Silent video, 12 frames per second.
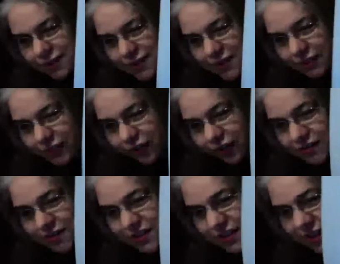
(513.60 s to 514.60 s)
See if you
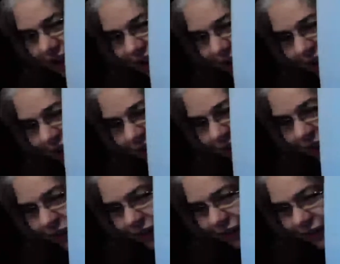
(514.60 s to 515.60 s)
can see that.
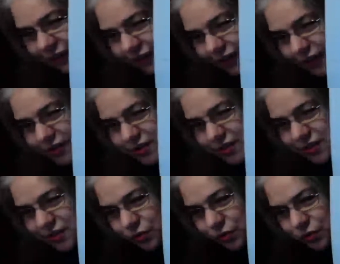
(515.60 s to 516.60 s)
There's the
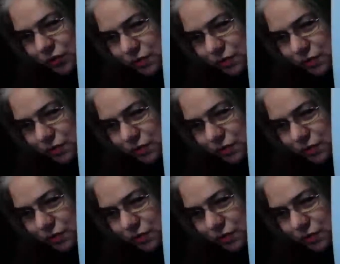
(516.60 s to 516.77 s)
soldiers